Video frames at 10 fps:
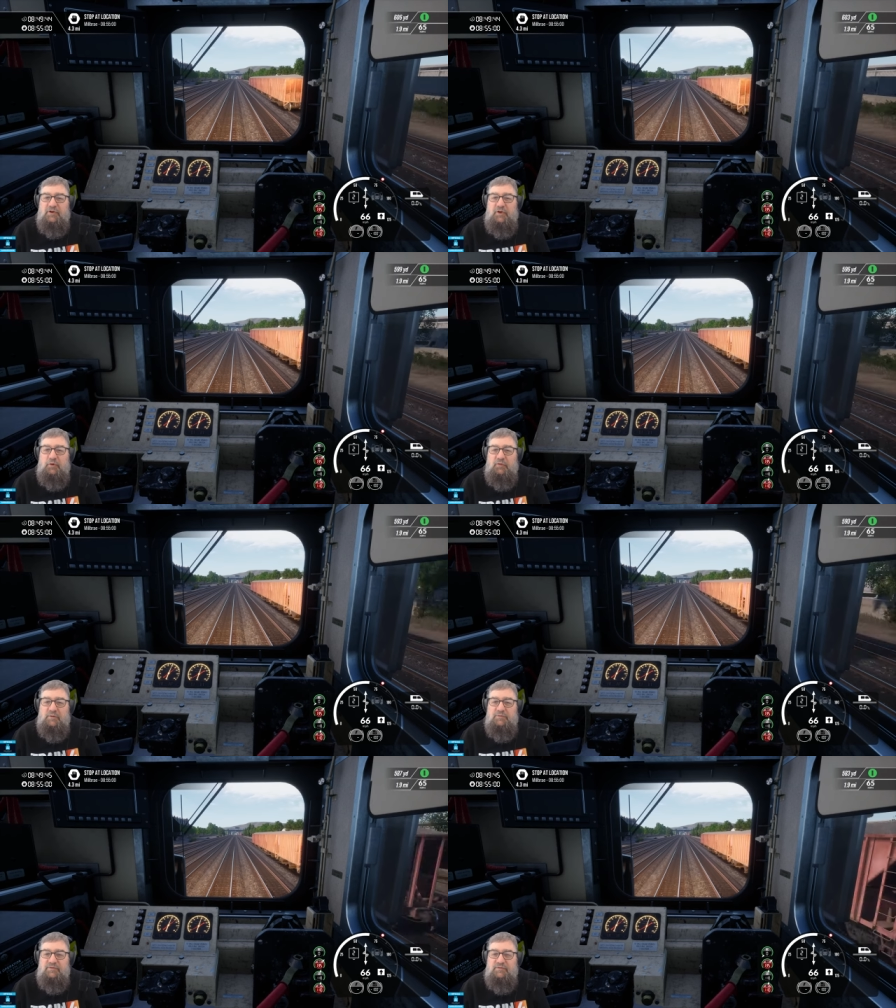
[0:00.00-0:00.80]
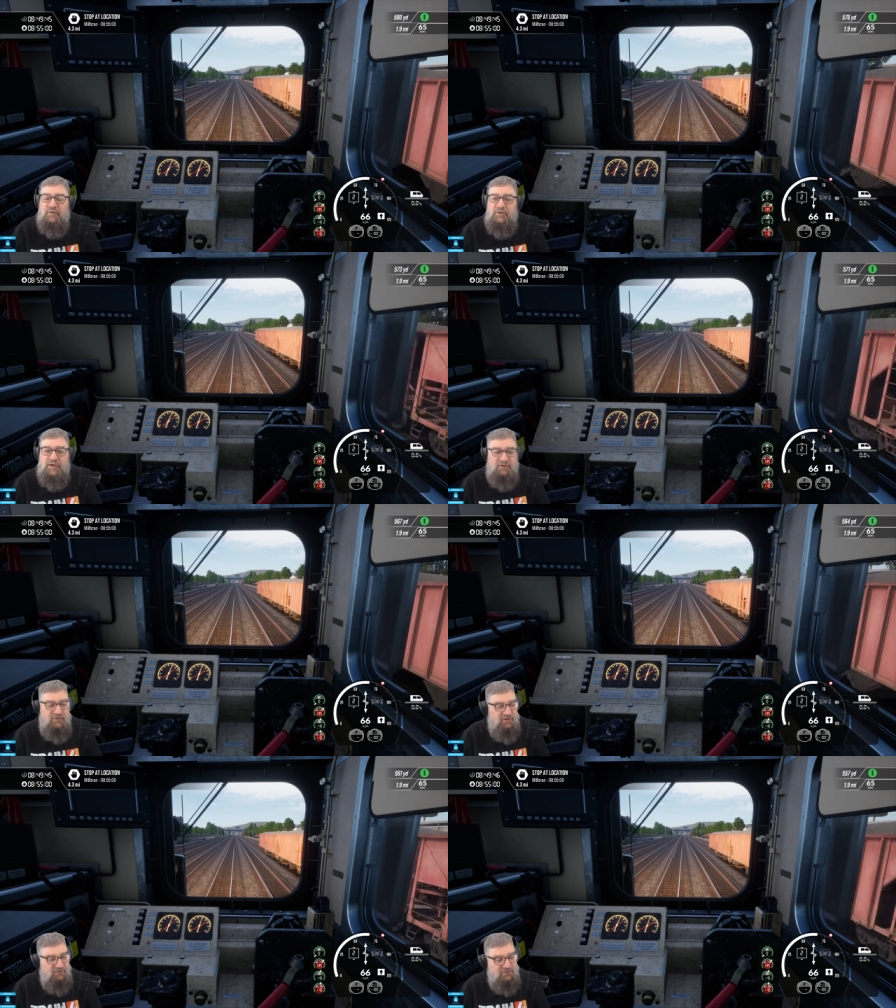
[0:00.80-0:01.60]
I know that was very
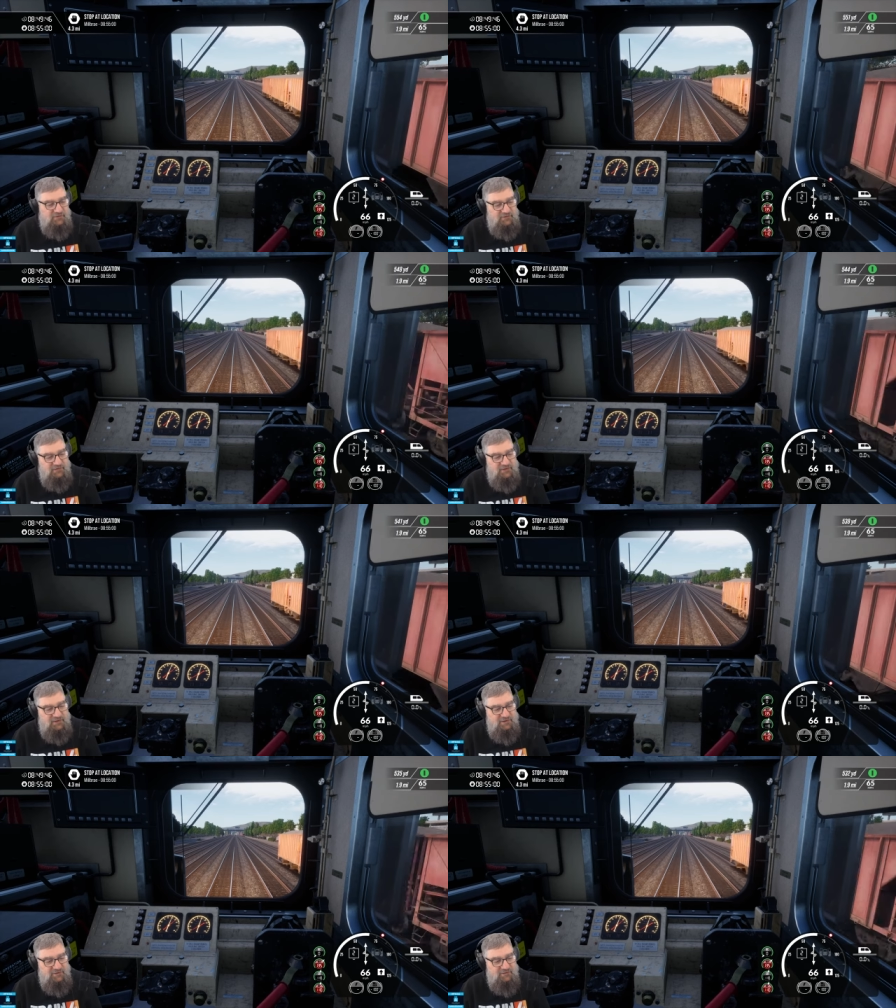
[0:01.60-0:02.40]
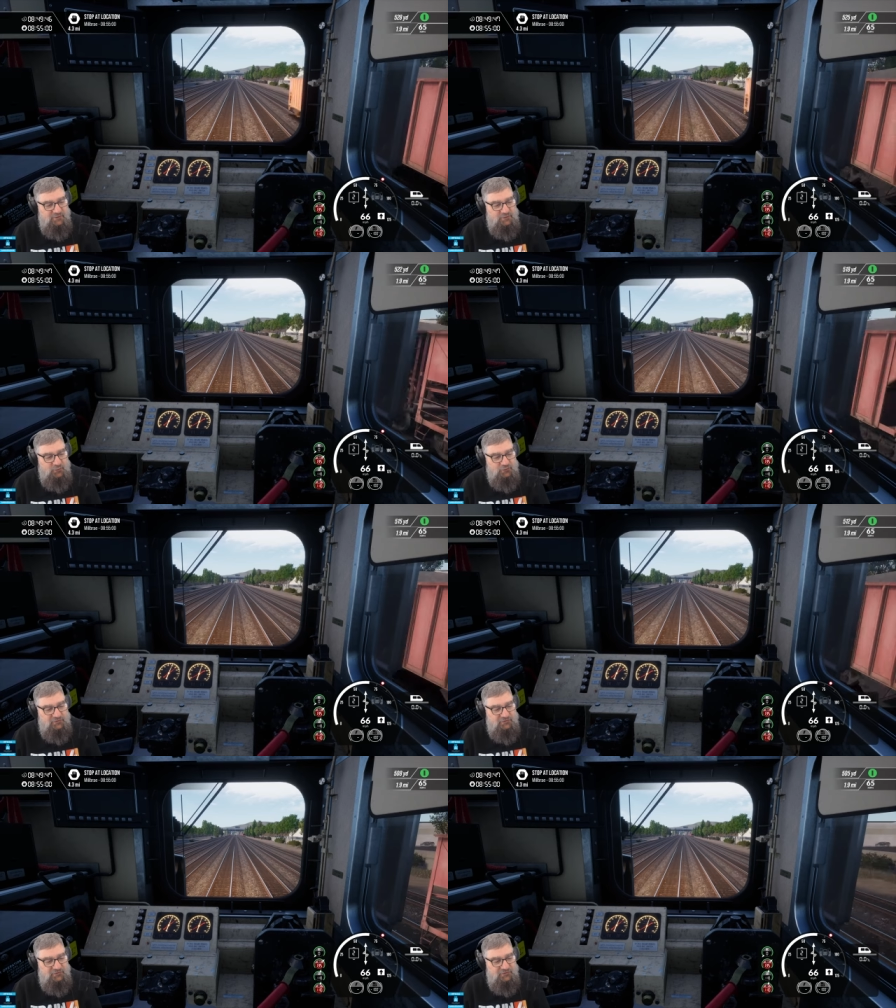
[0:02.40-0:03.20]
contentious in the
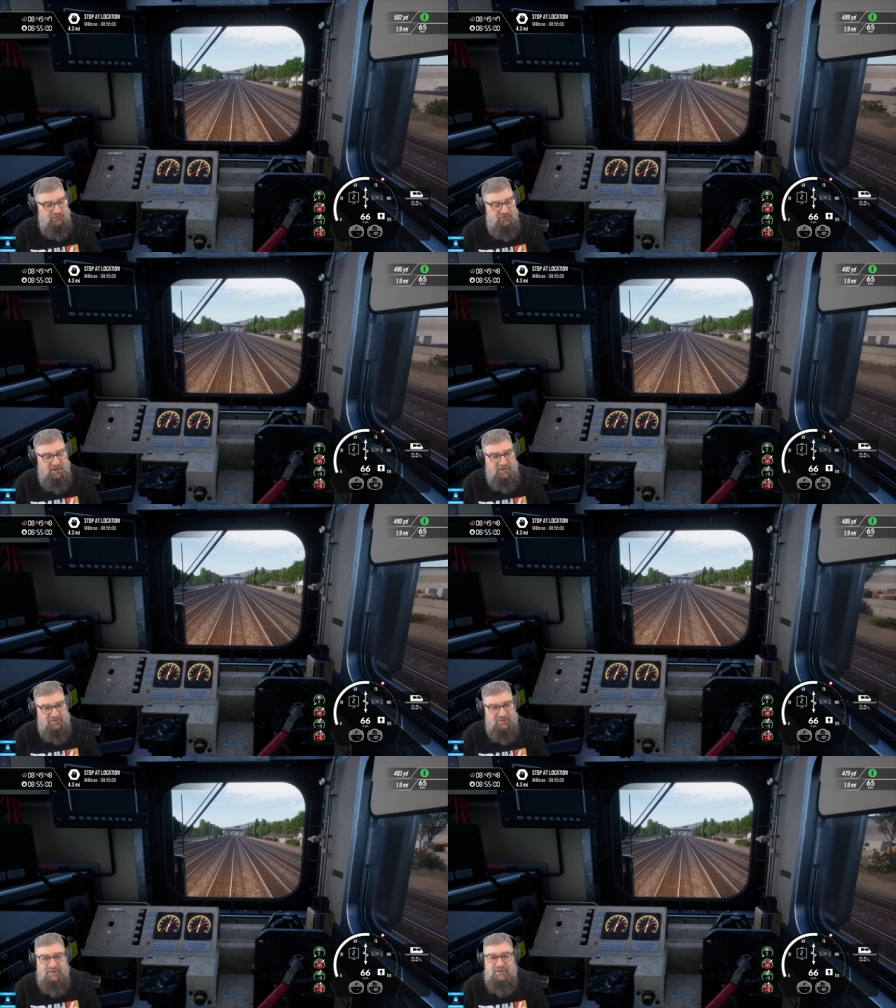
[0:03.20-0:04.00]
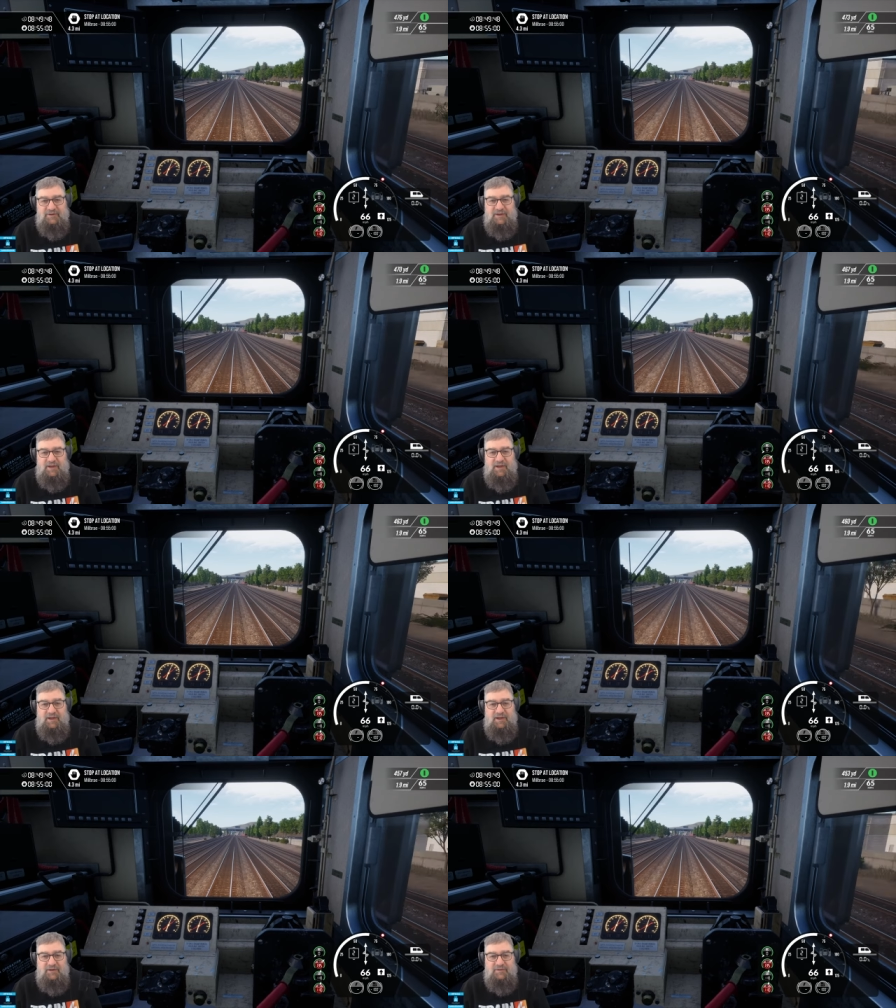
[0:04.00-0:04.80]
launch chat,
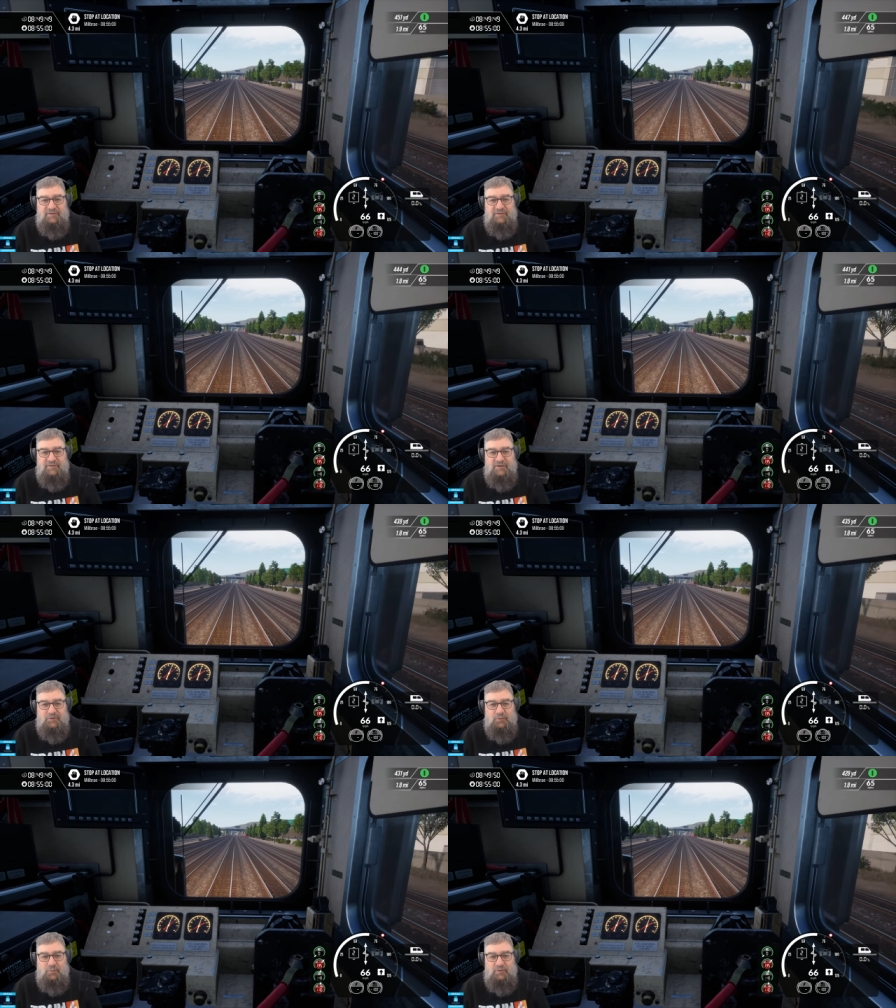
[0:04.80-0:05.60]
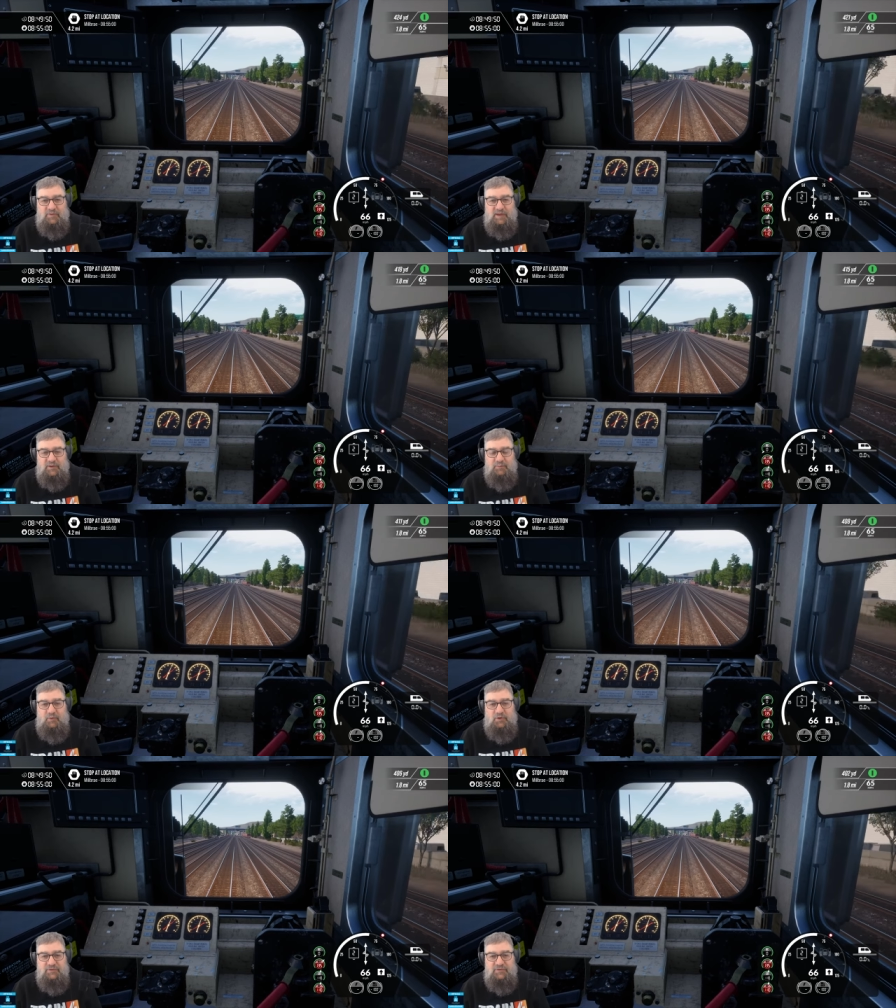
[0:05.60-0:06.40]
and along with the other
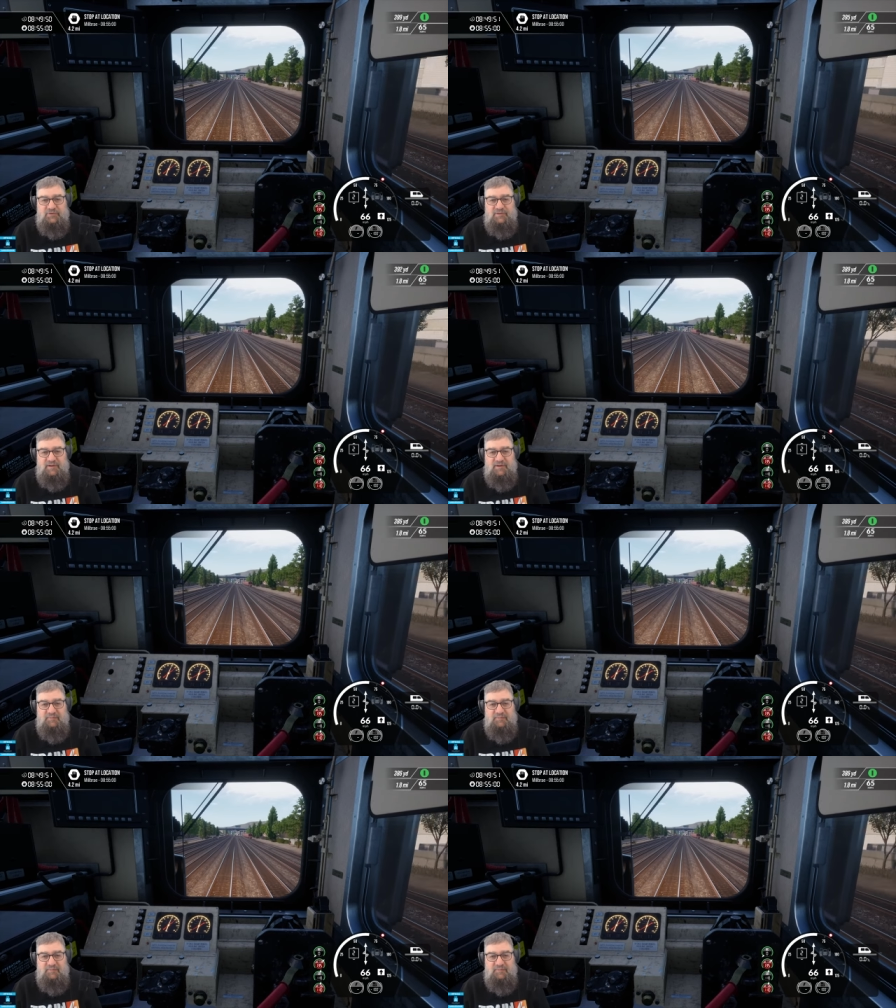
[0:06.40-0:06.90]
mods,